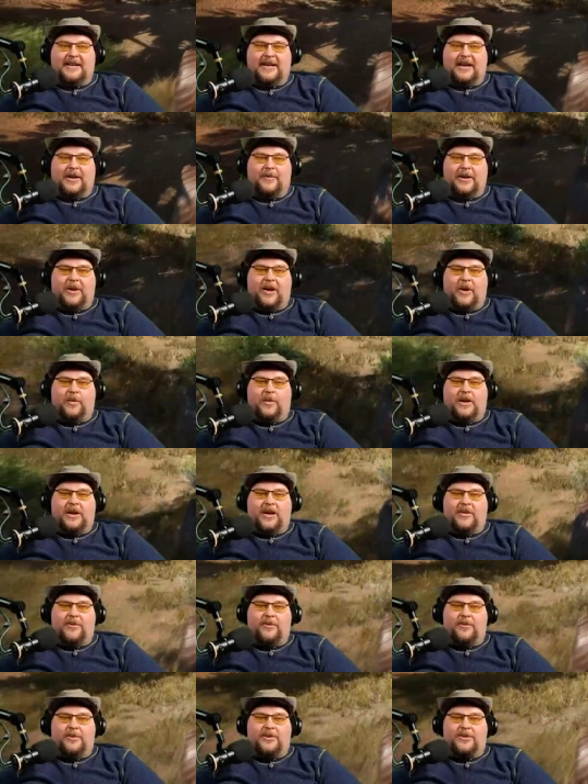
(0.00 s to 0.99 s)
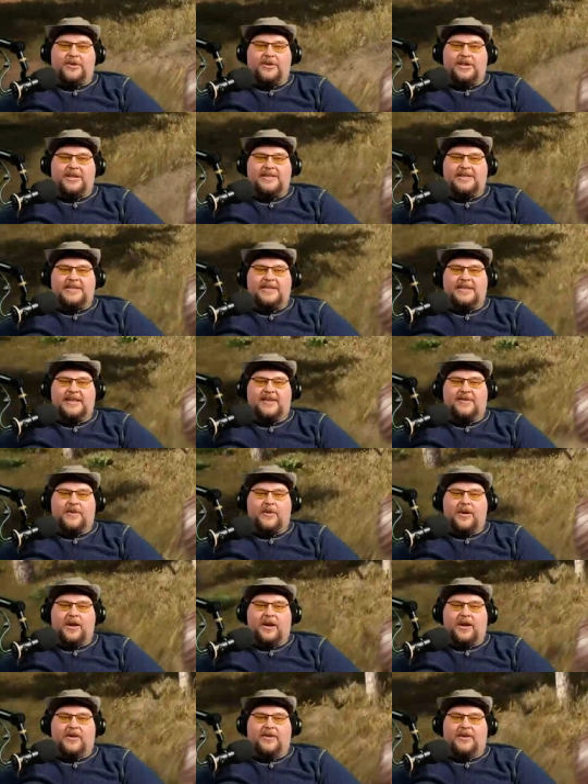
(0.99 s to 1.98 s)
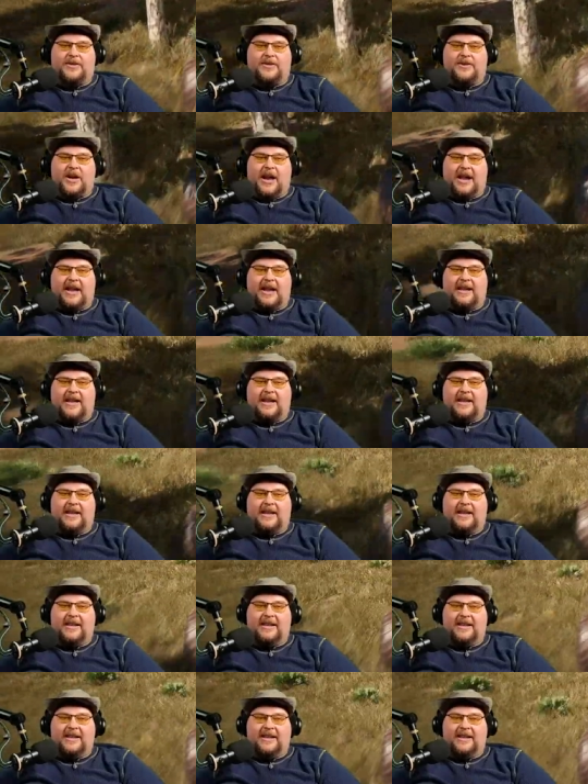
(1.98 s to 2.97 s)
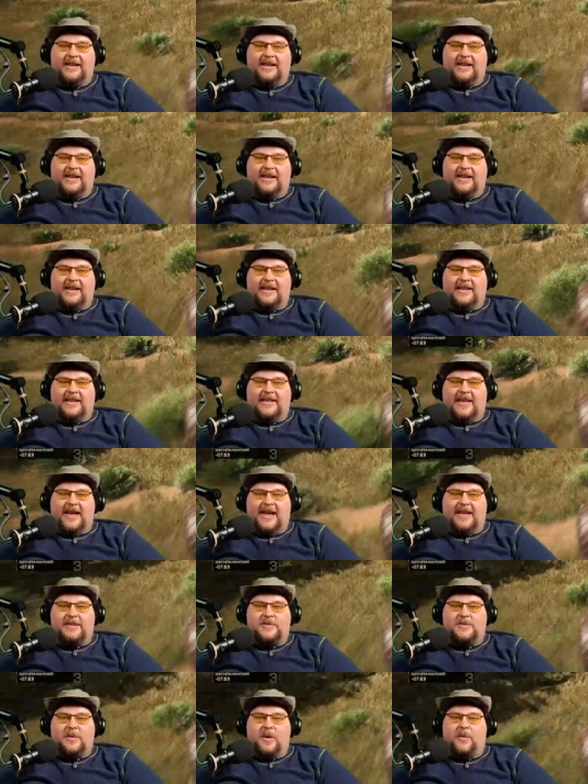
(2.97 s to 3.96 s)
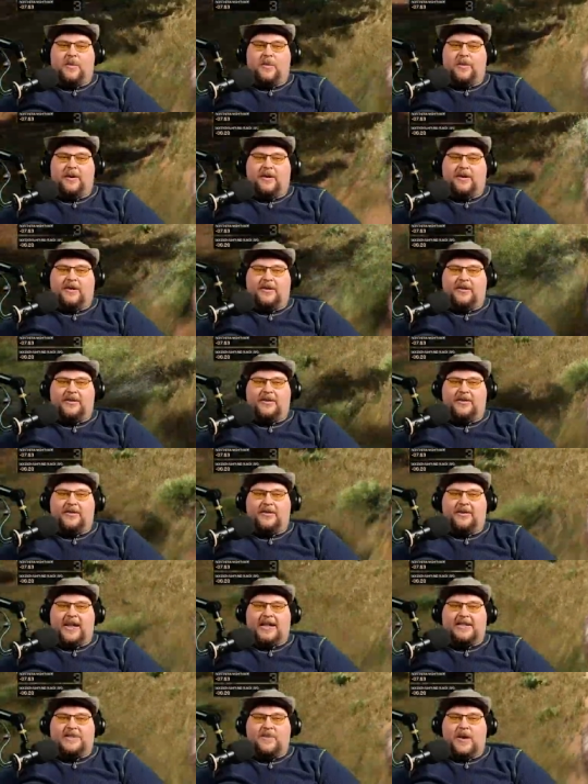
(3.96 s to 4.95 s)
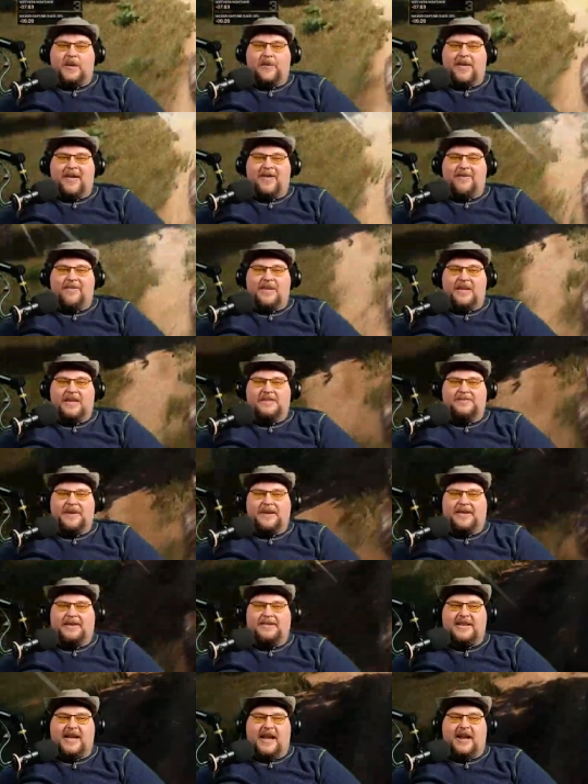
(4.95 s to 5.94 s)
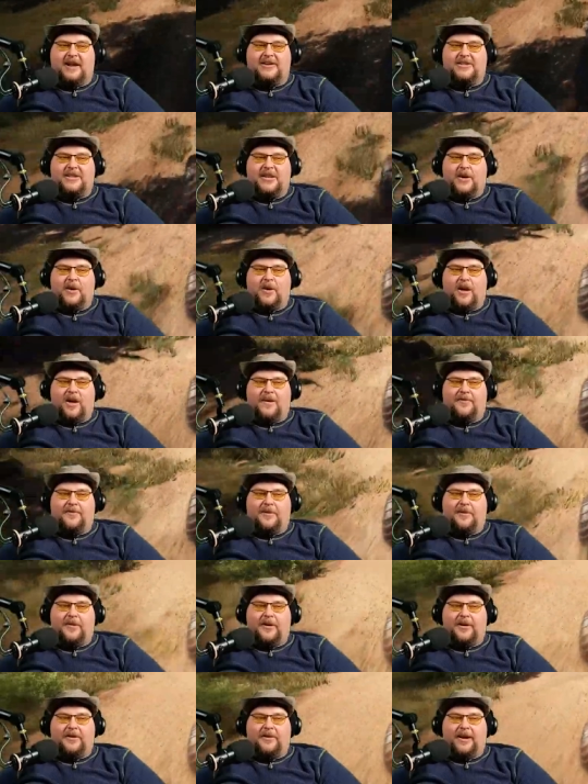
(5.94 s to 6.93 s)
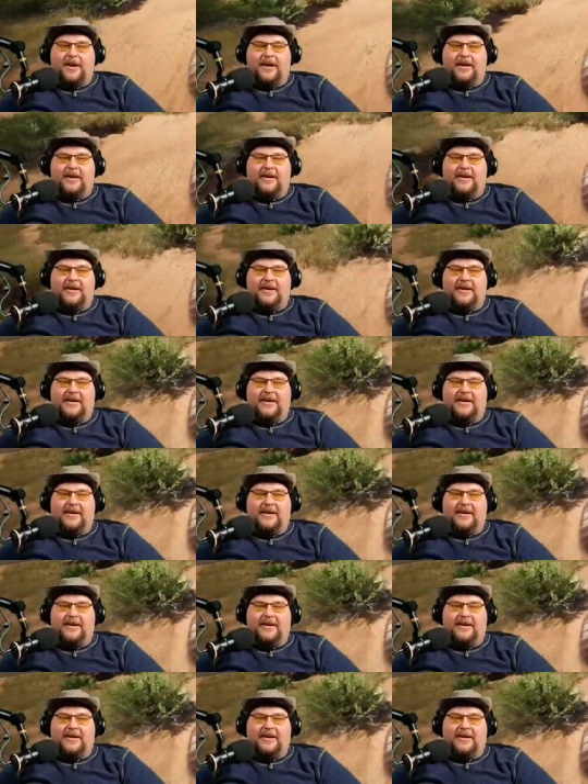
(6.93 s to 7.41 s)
Here we go. We'll cut through the trees instead of going on the track. That's what we're that's why we have these big tires to go off-roading, right?